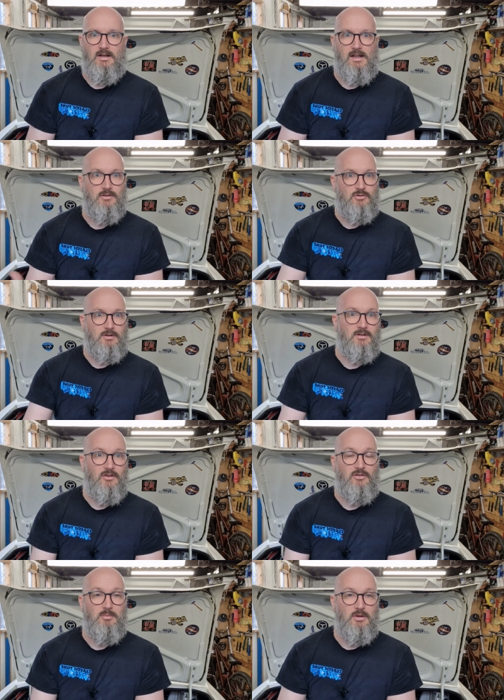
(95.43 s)
an electronic
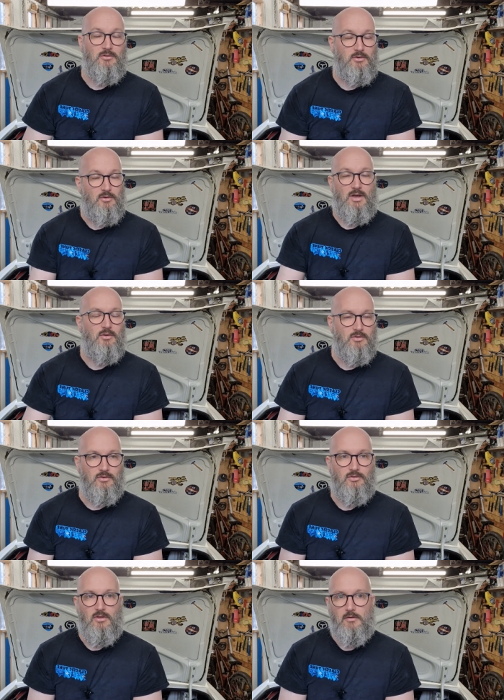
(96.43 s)
distributor and all that other
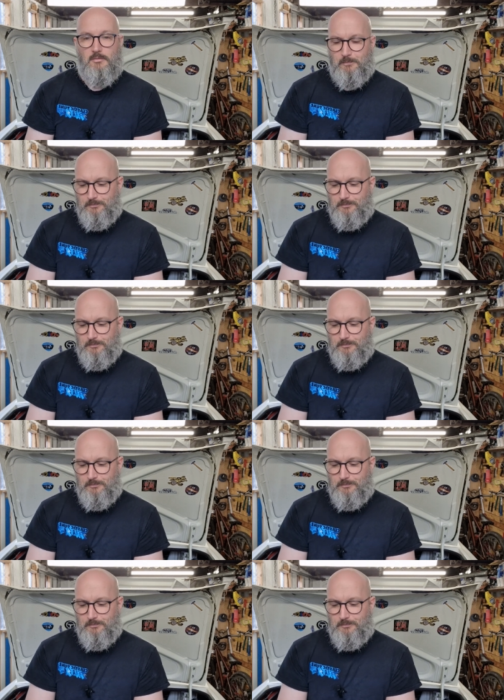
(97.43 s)
good stuff.